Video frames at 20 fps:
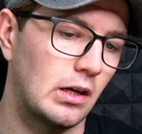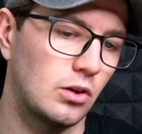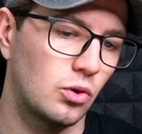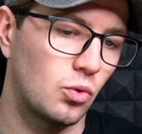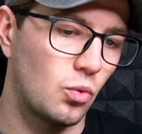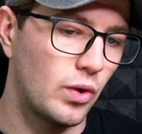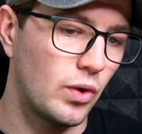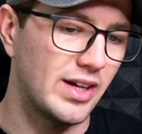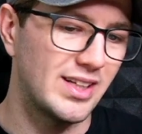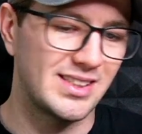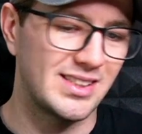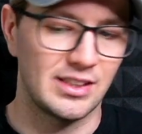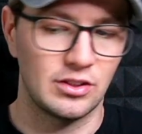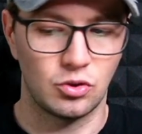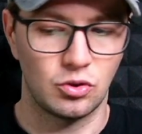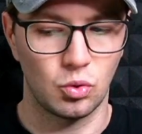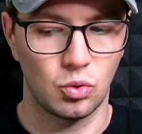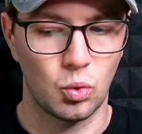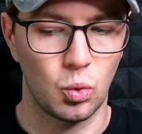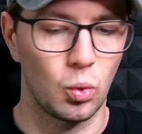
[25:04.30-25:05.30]
quiz
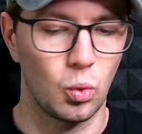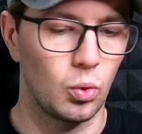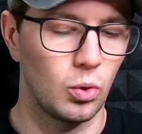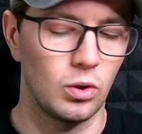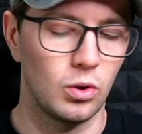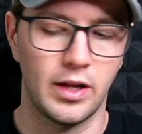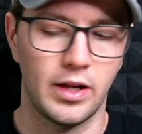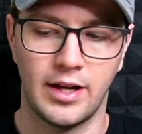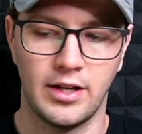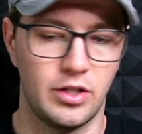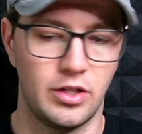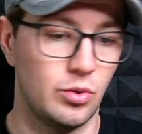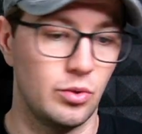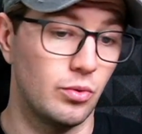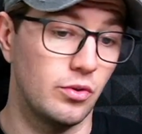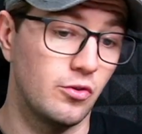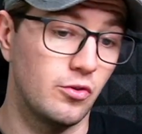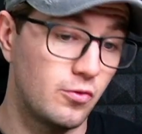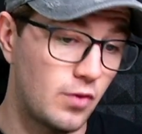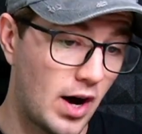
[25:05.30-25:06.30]
into Google and you
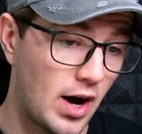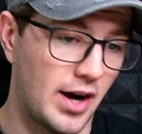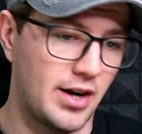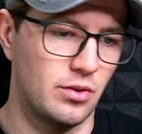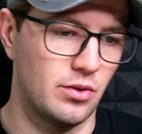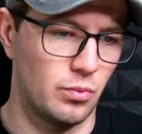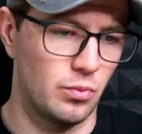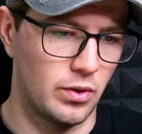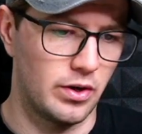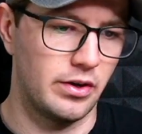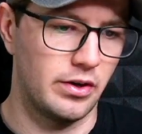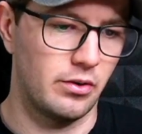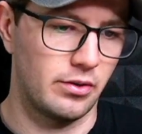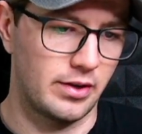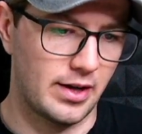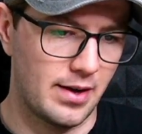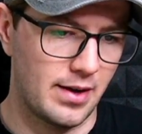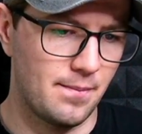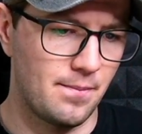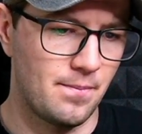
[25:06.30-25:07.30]
will find one,
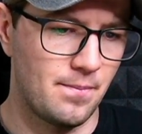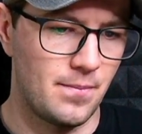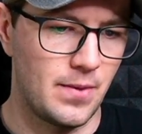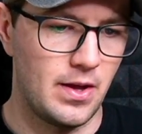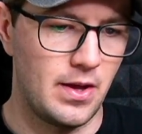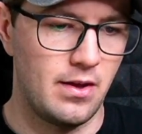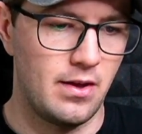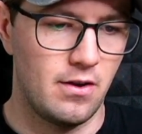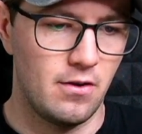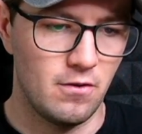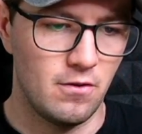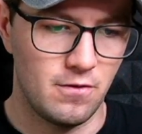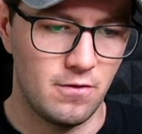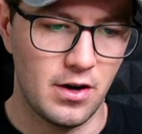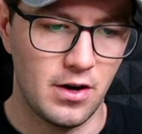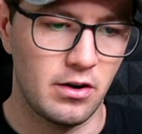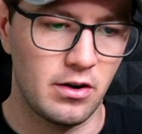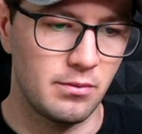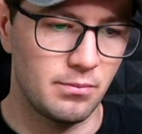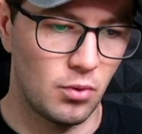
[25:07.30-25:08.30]
okay?
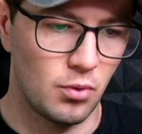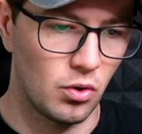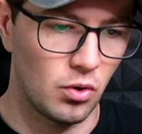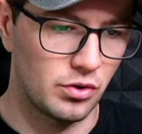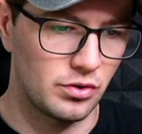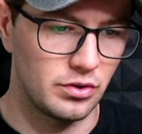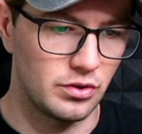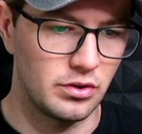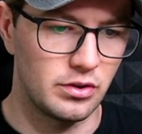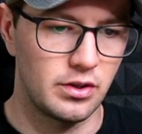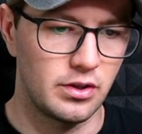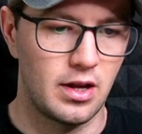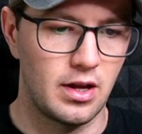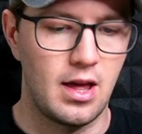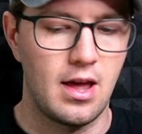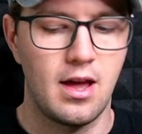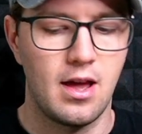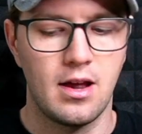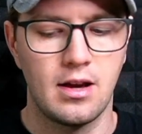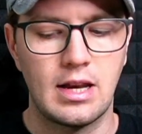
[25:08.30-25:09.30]
Very important.
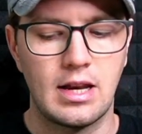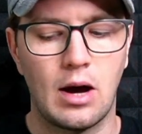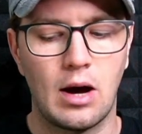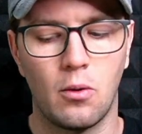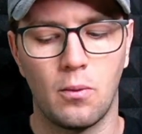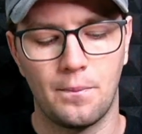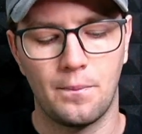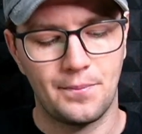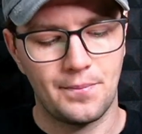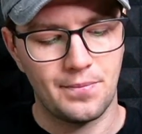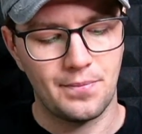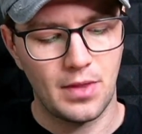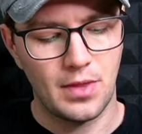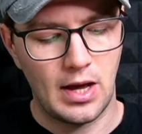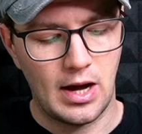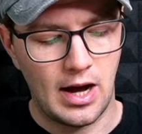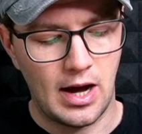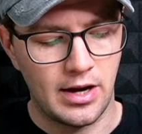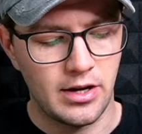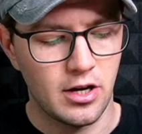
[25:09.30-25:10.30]
Now,
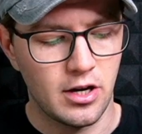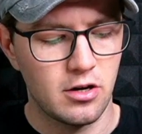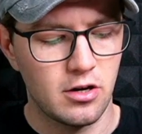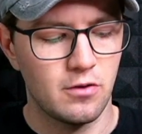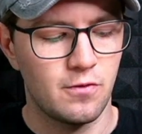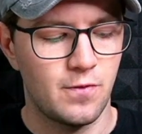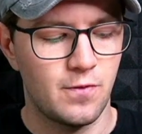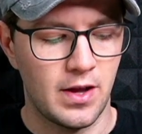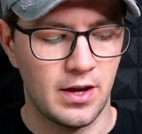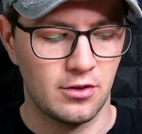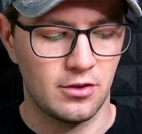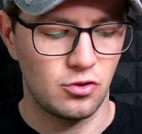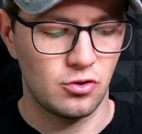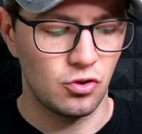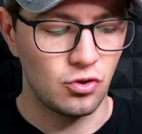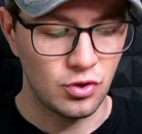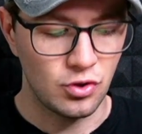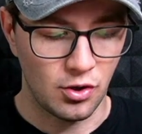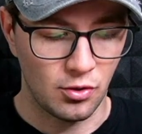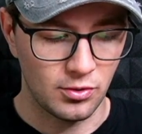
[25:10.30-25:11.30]
another thing to
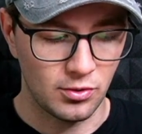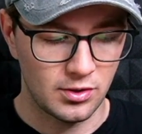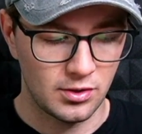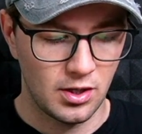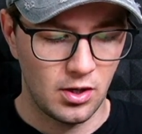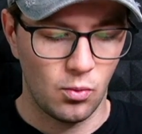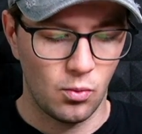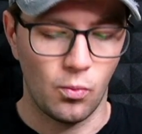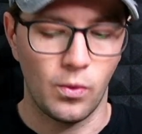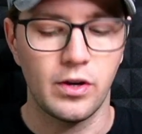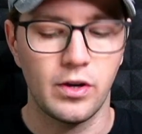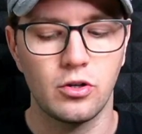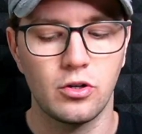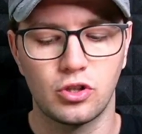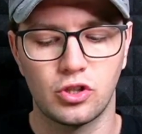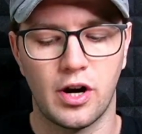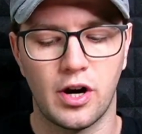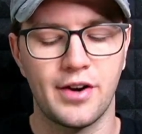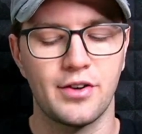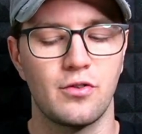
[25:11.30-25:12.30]
note when you're
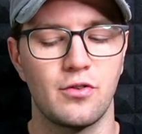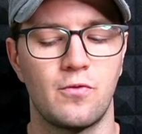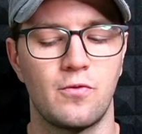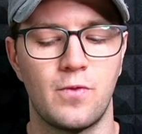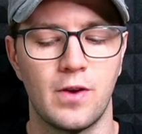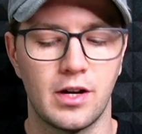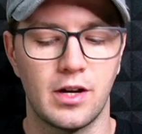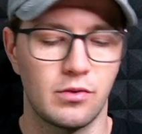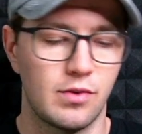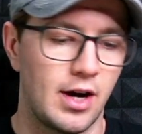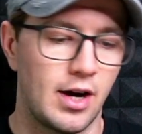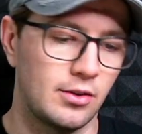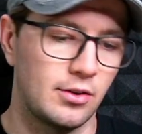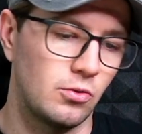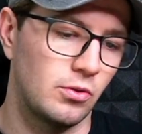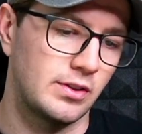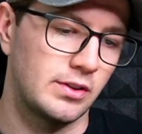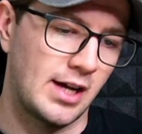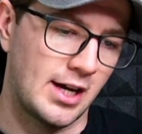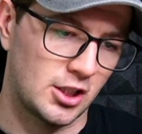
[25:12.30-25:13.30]
trying to figure out
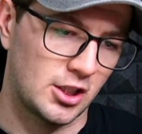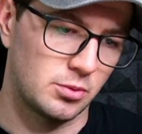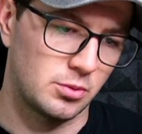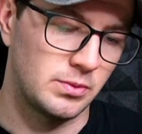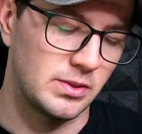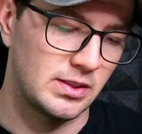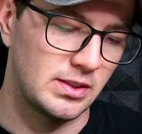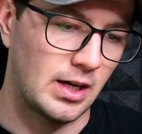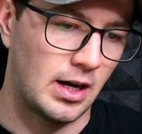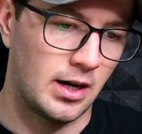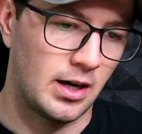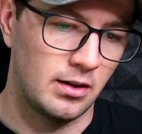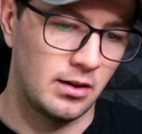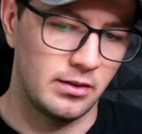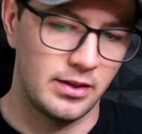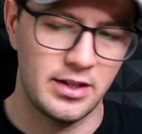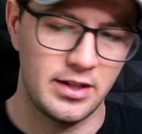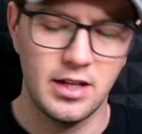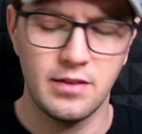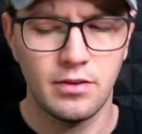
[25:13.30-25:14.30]
your attachment style,
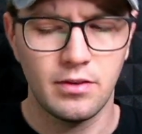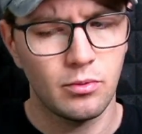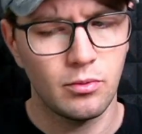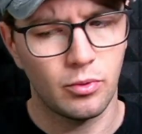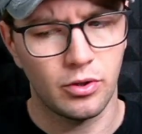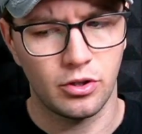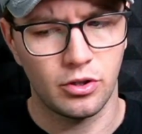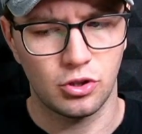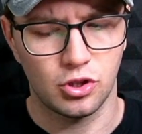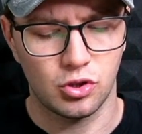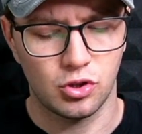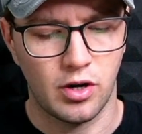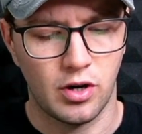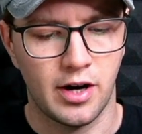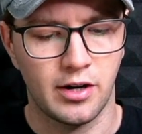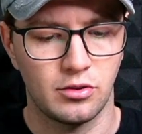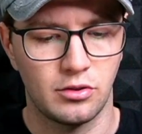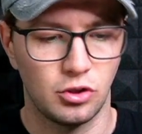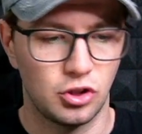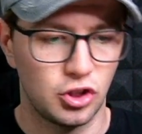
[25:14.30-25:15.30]
and even when you're
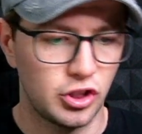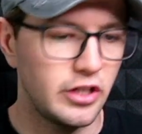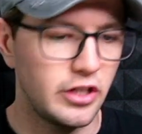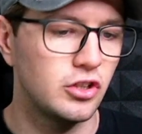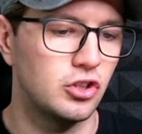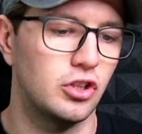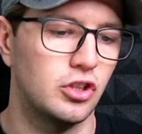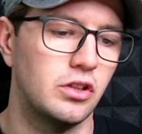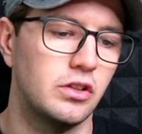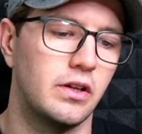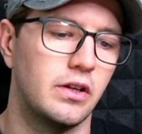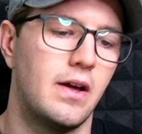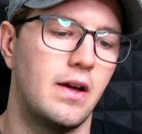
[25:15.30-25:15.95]
trying to change it,